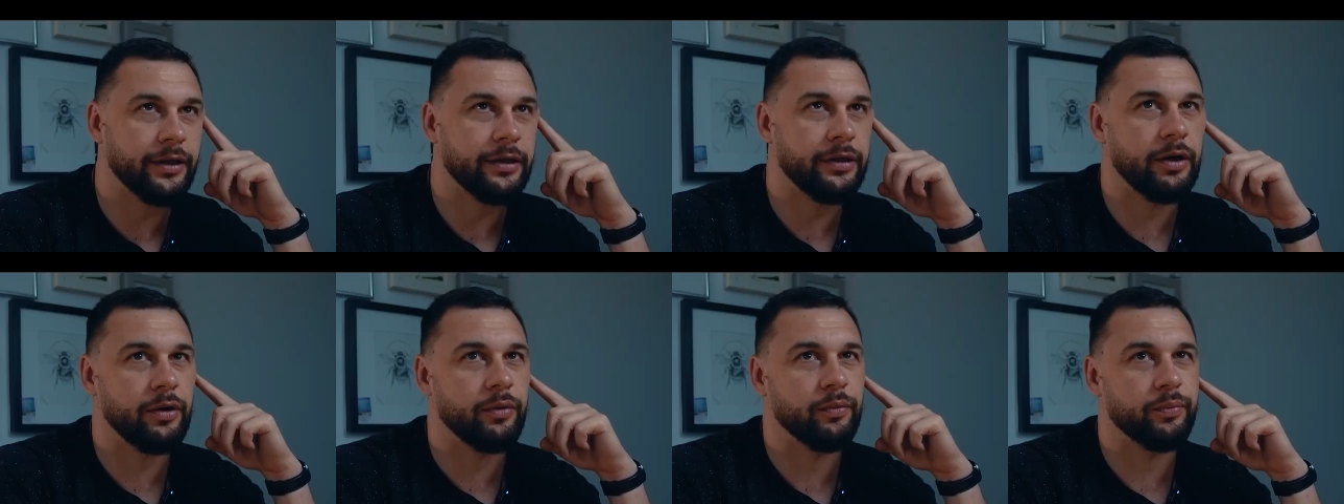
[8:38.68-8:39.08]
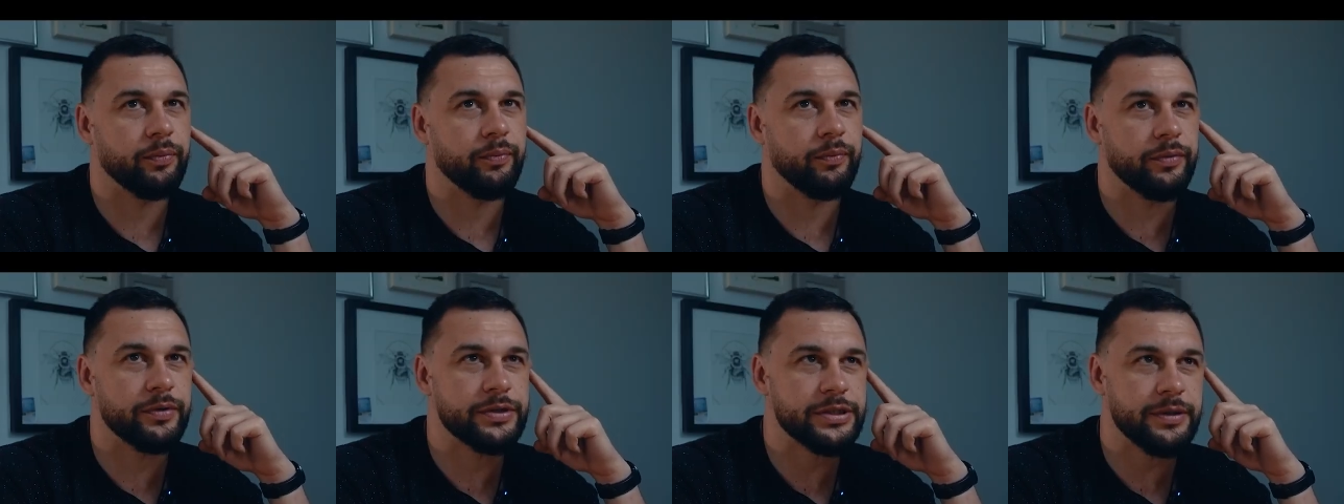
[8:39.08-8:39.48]
you know,
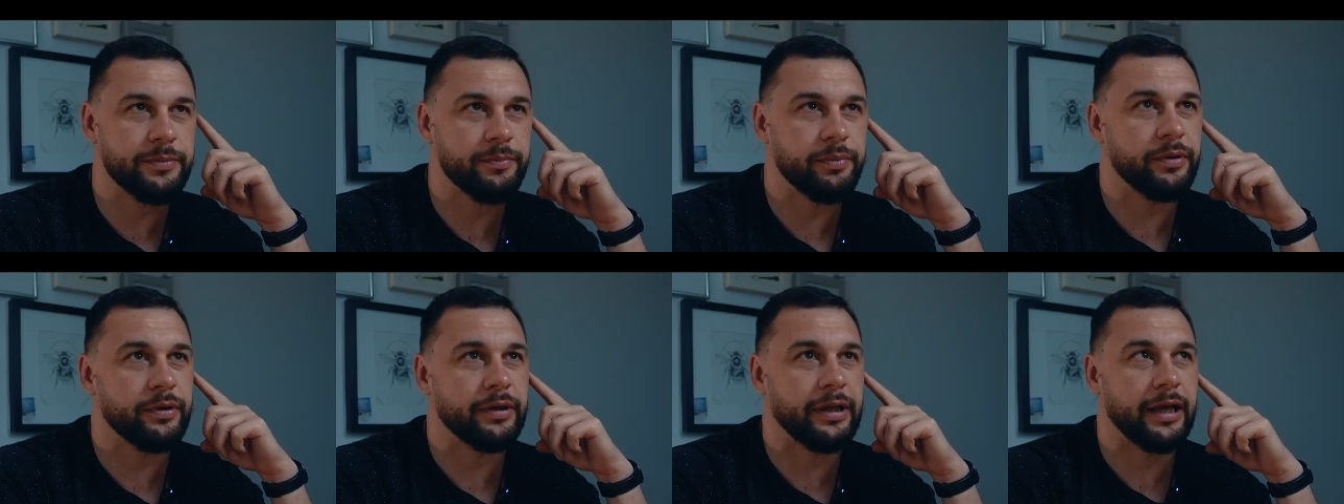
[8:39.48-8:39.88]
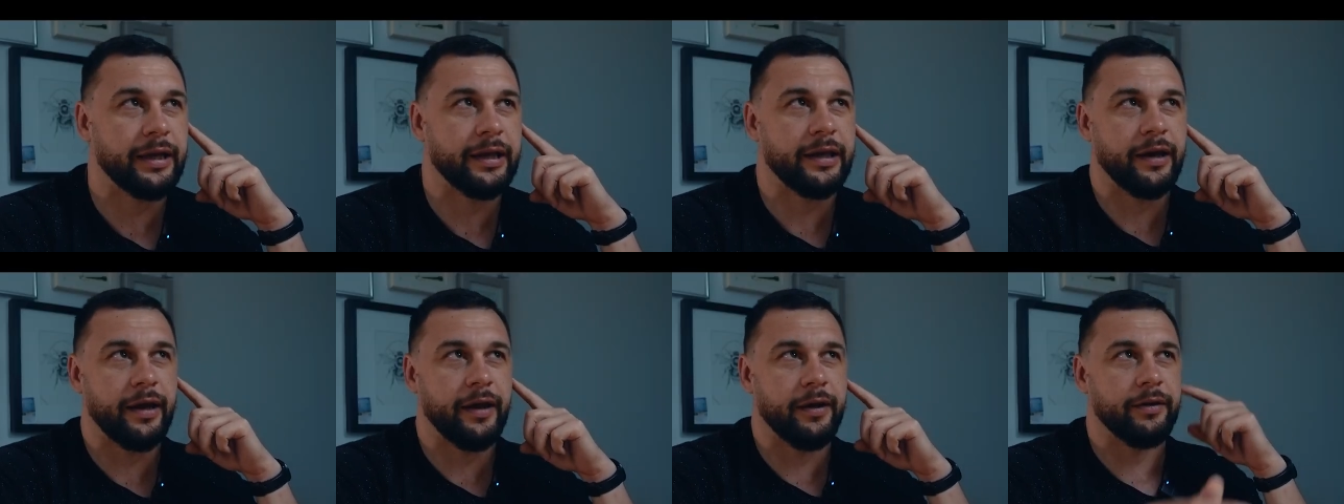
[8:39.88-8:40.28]
at some point,
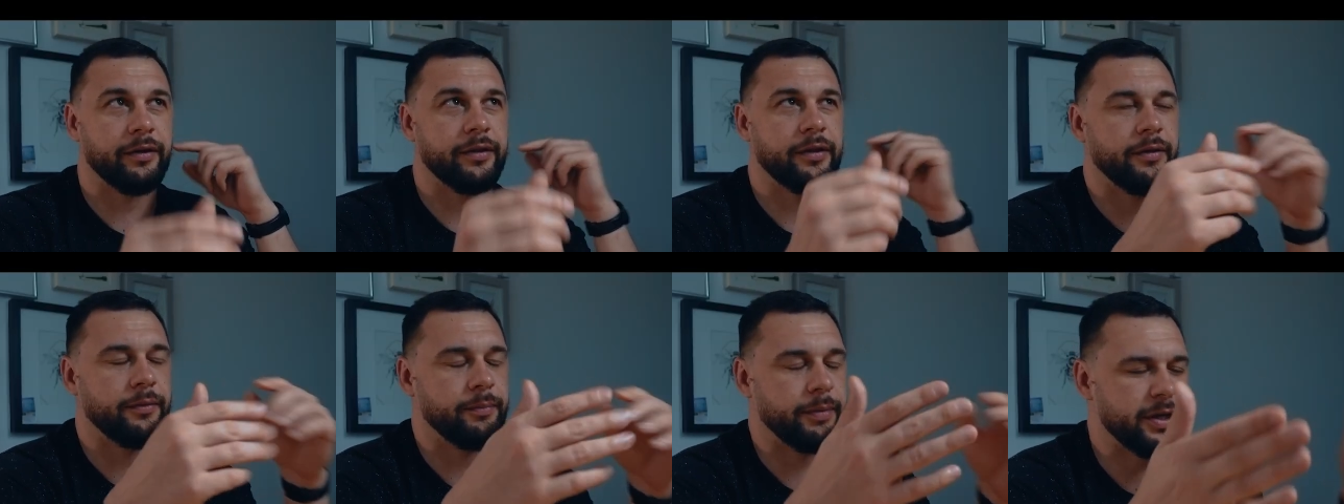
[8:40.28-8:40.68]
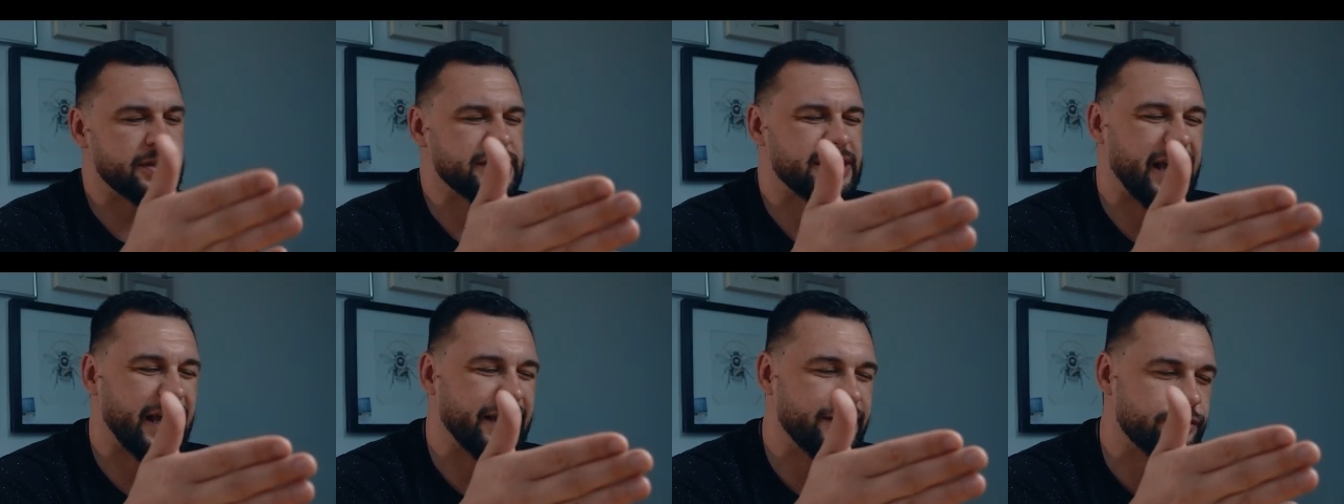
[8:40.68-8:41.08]
like,
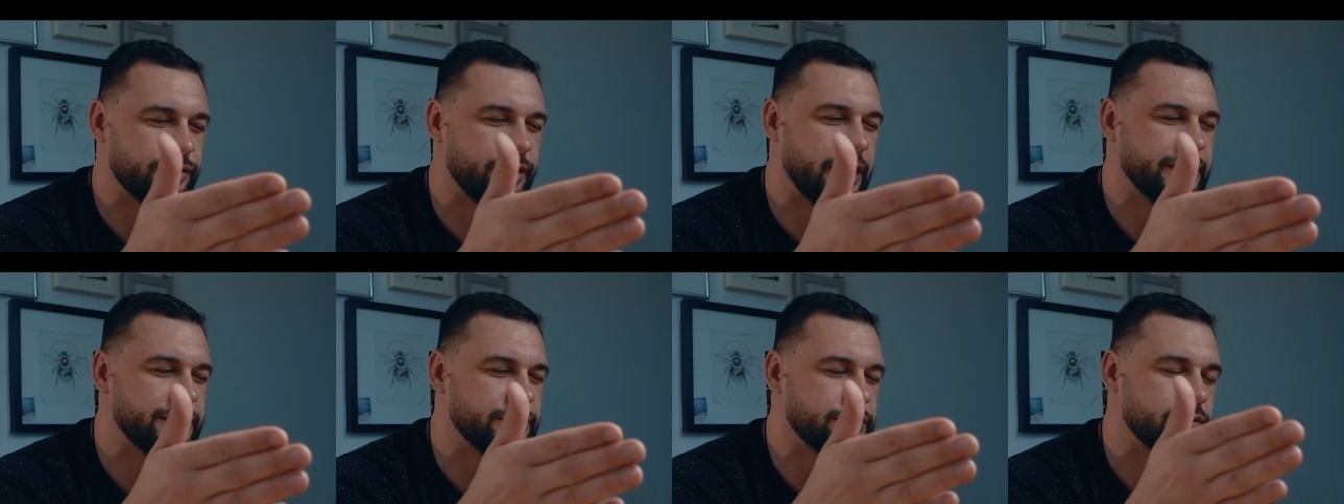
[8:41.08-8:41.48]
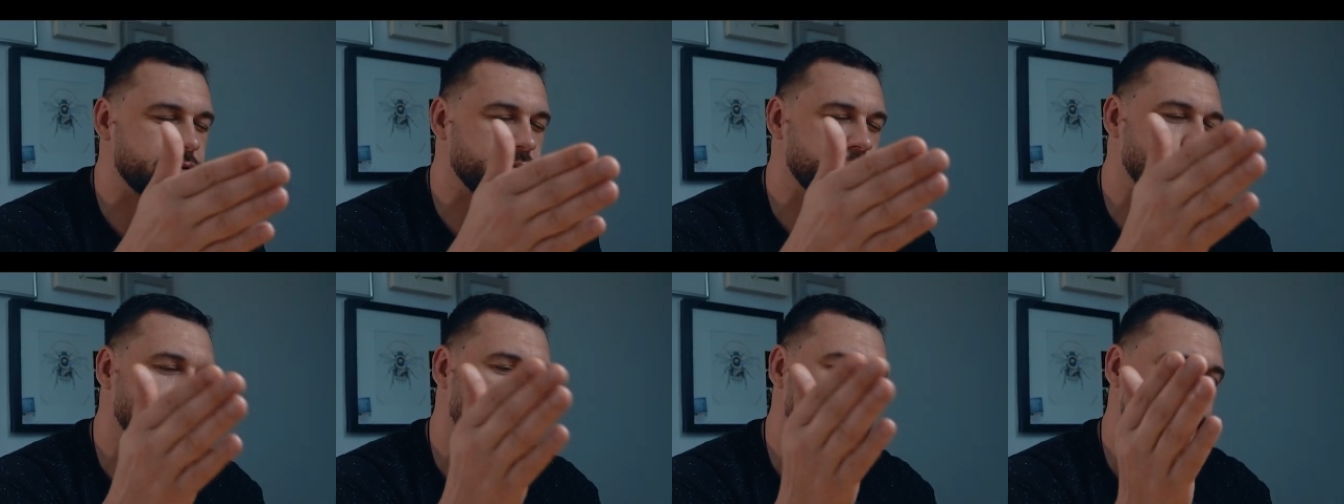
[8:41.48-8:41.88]
because I tried
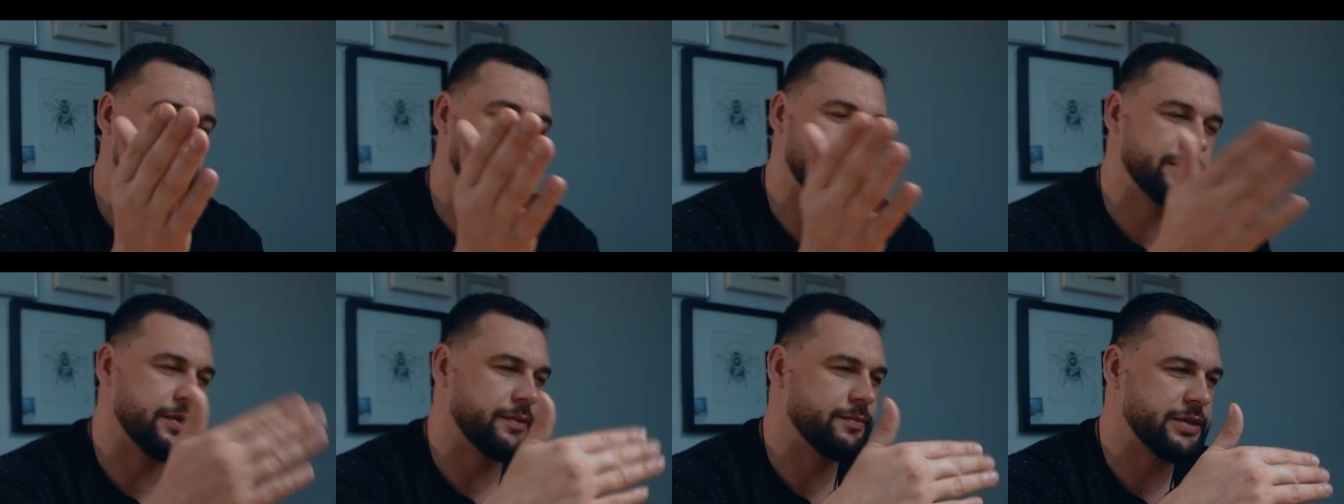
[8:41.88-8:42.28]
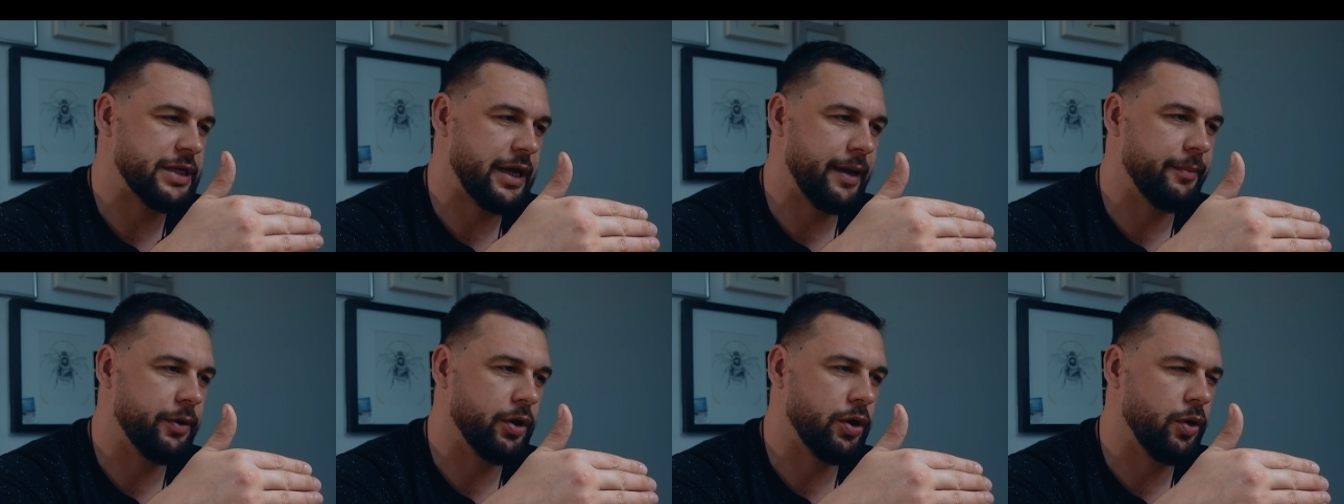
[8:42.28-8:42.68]
to quit some
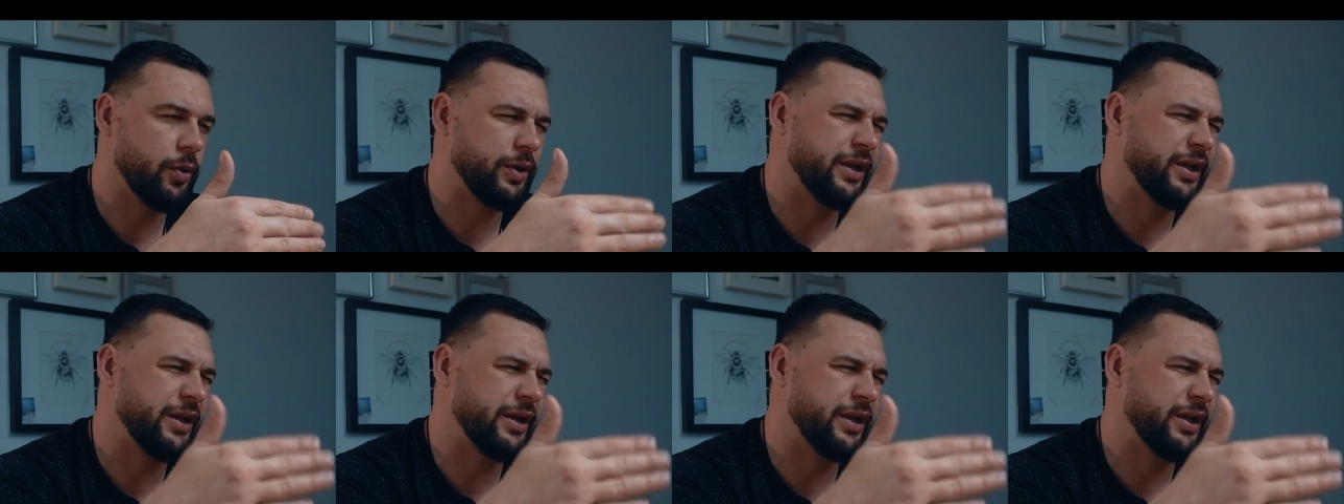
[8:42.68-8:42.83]
time ago,